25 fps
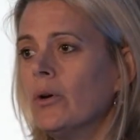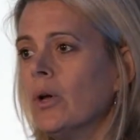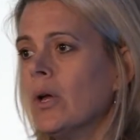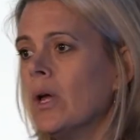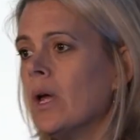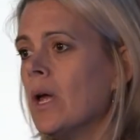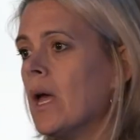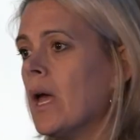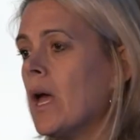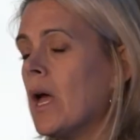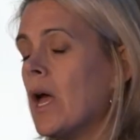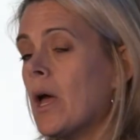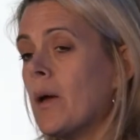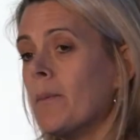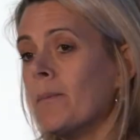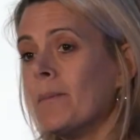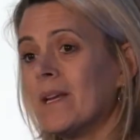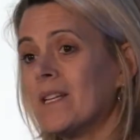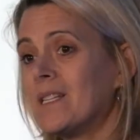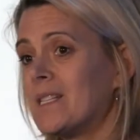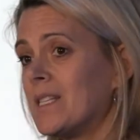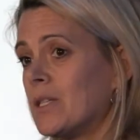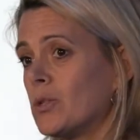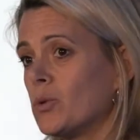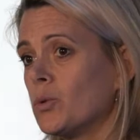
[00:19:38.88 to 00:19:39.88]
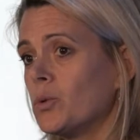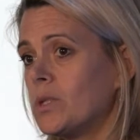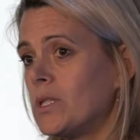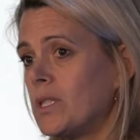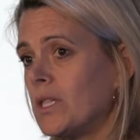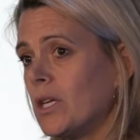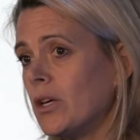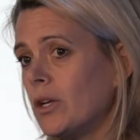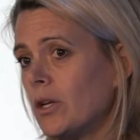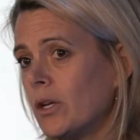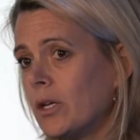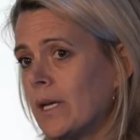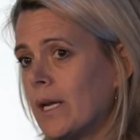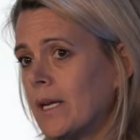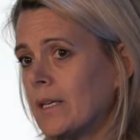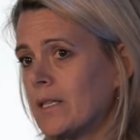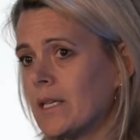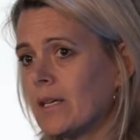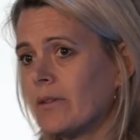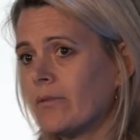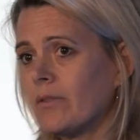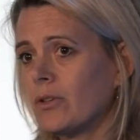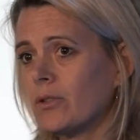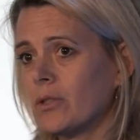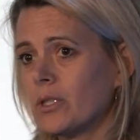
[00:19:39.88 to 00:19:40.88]
the students
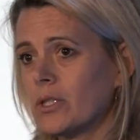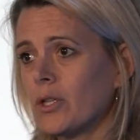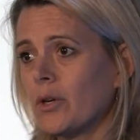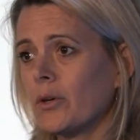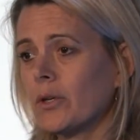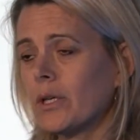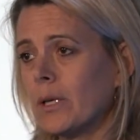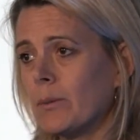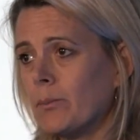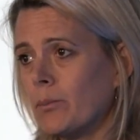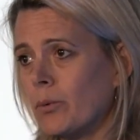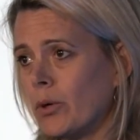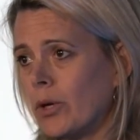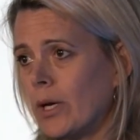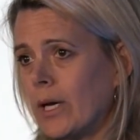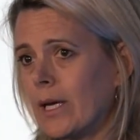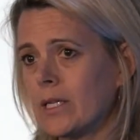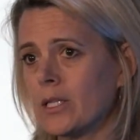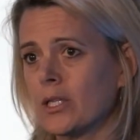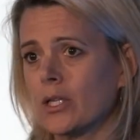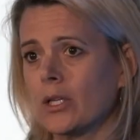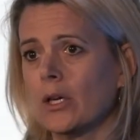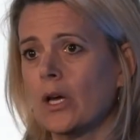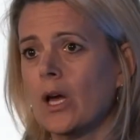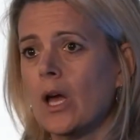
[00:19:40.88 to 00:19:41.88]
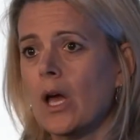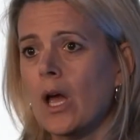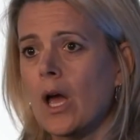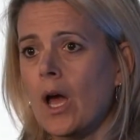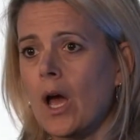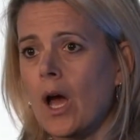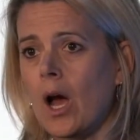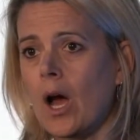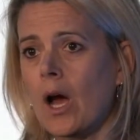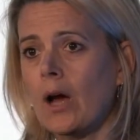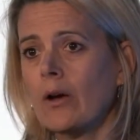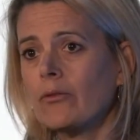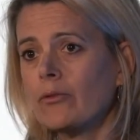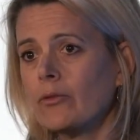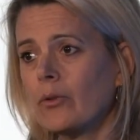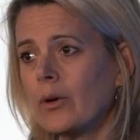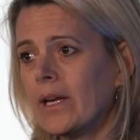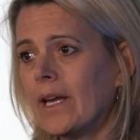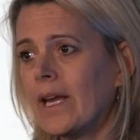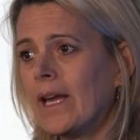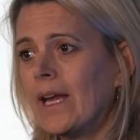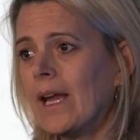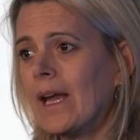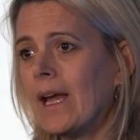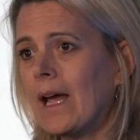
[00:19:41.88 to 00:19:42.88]
experience something that is very
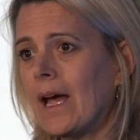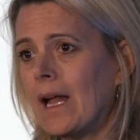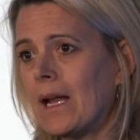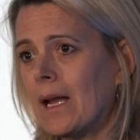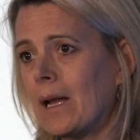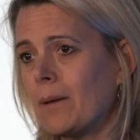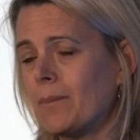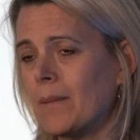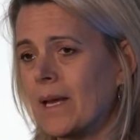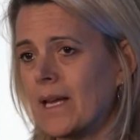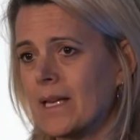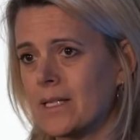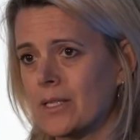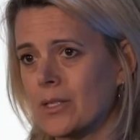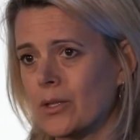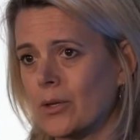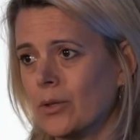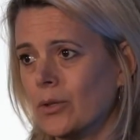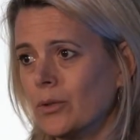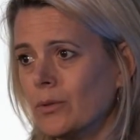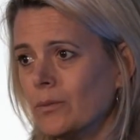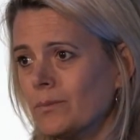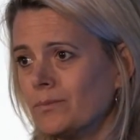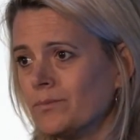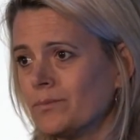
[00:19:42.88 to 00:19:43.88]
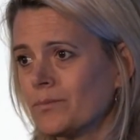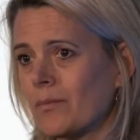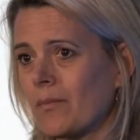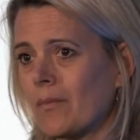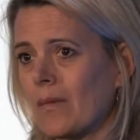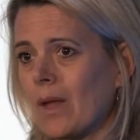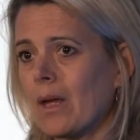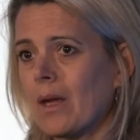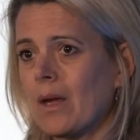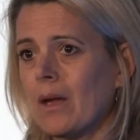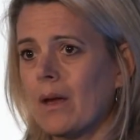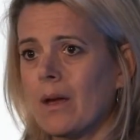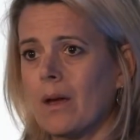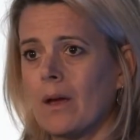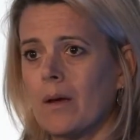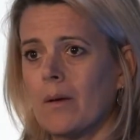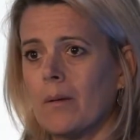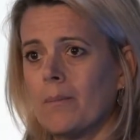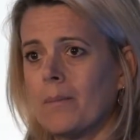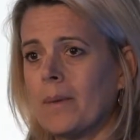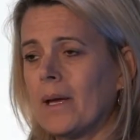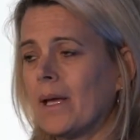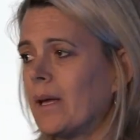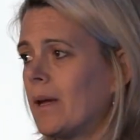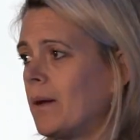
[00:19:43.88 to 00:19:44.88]
strong and very successful. But you can
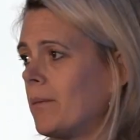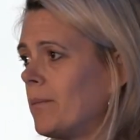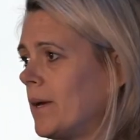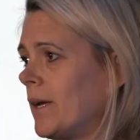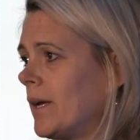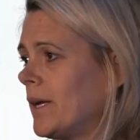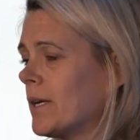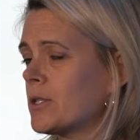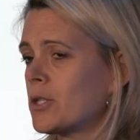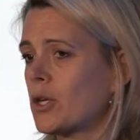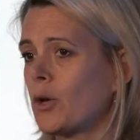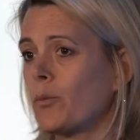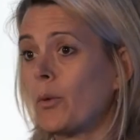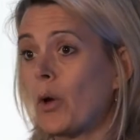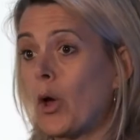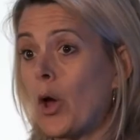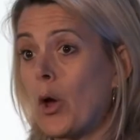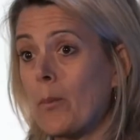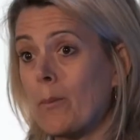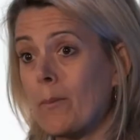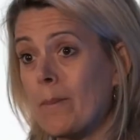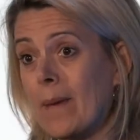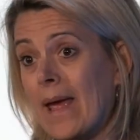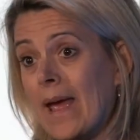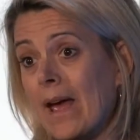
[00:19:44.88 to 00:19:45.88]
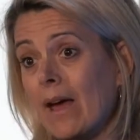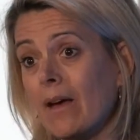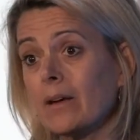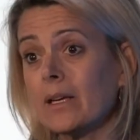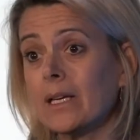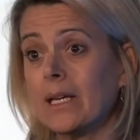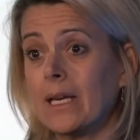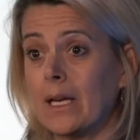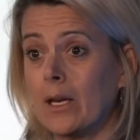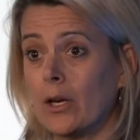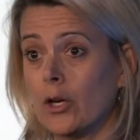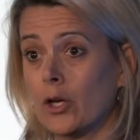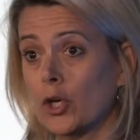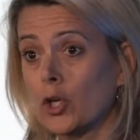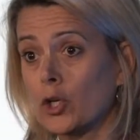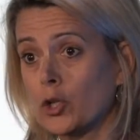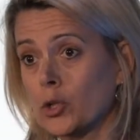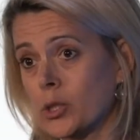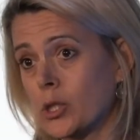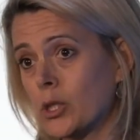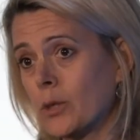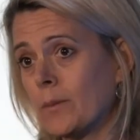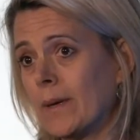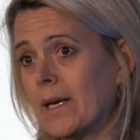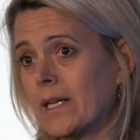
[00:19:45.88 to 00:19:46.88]
also use this
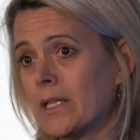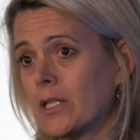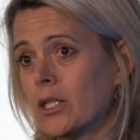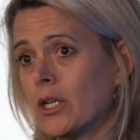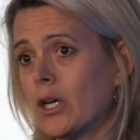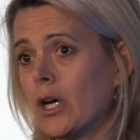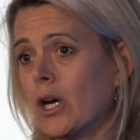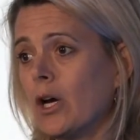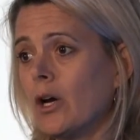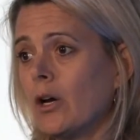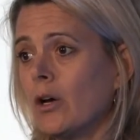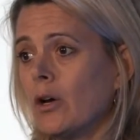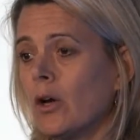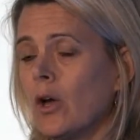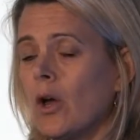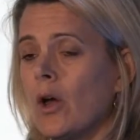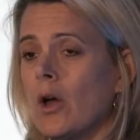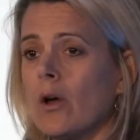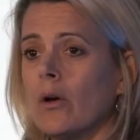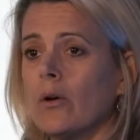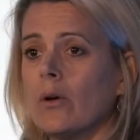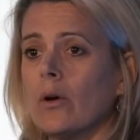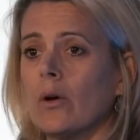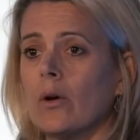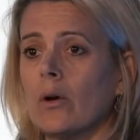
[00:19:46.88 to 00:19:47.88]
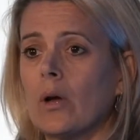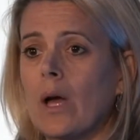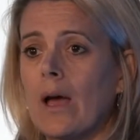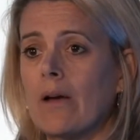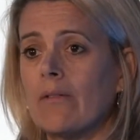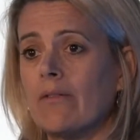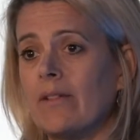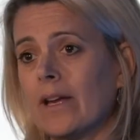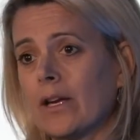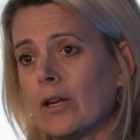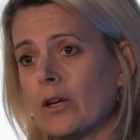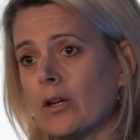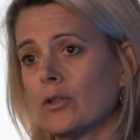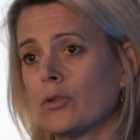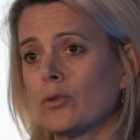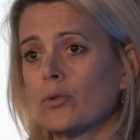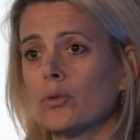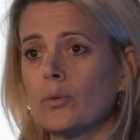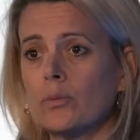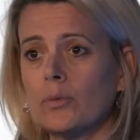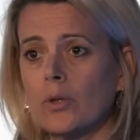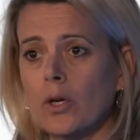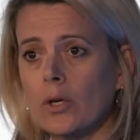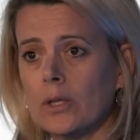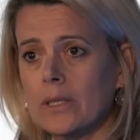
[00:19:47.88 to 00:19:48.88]
intervention in a home. For
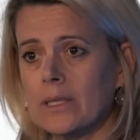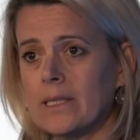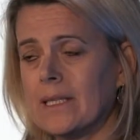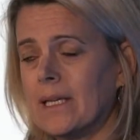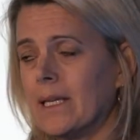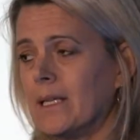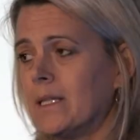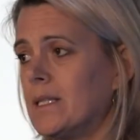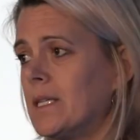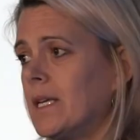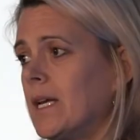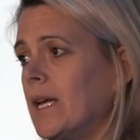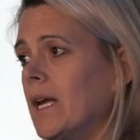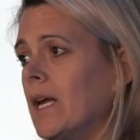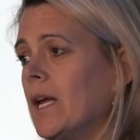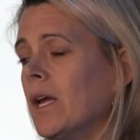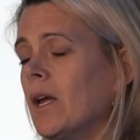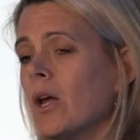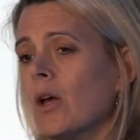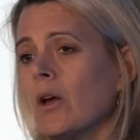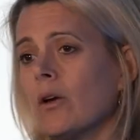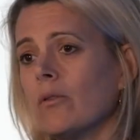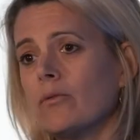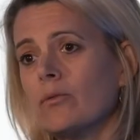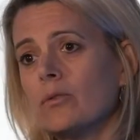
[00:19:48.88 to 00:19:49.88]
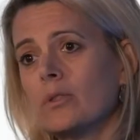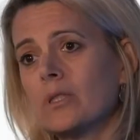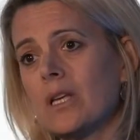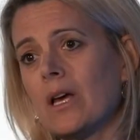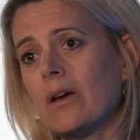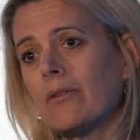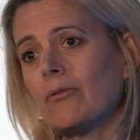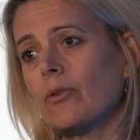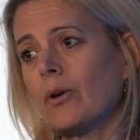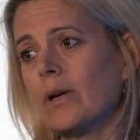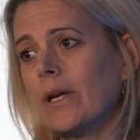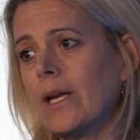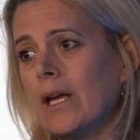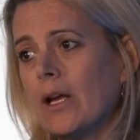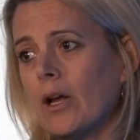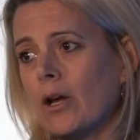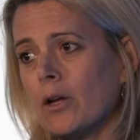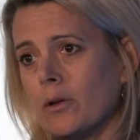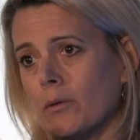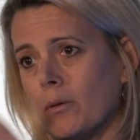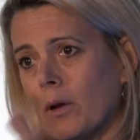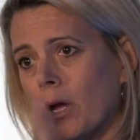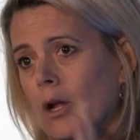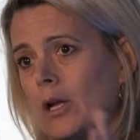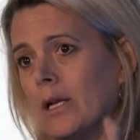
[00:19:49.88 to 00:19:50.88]
example, a mother who
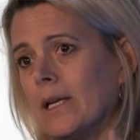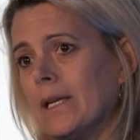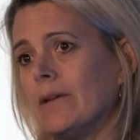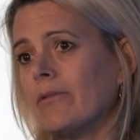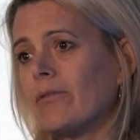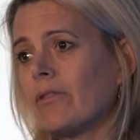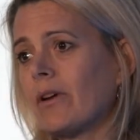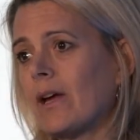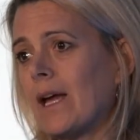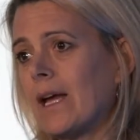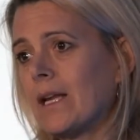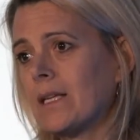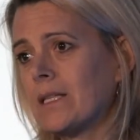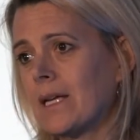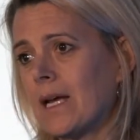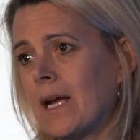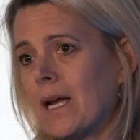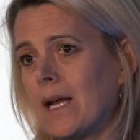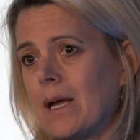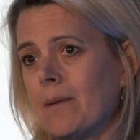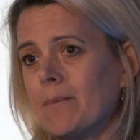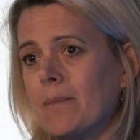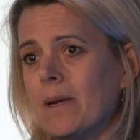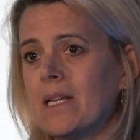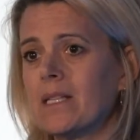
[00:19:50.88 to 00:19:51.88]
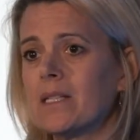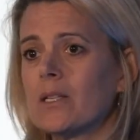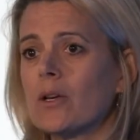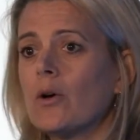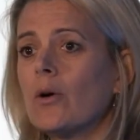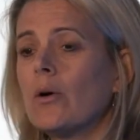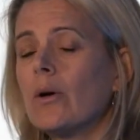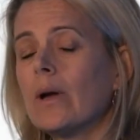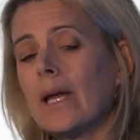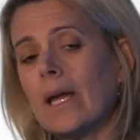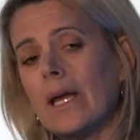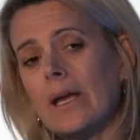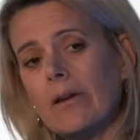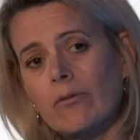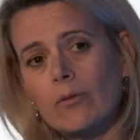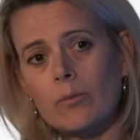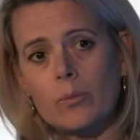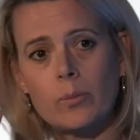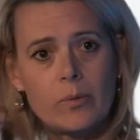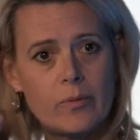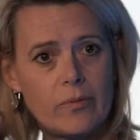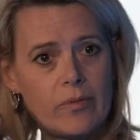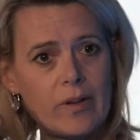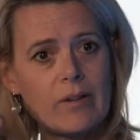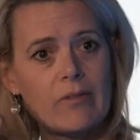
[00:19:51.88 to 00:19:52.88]
has an anxiety
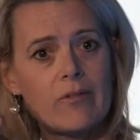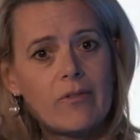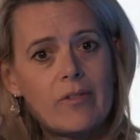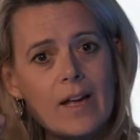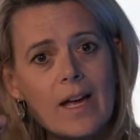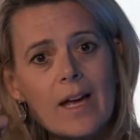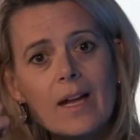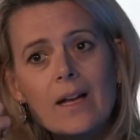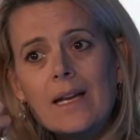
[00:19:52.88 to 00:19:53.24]
problem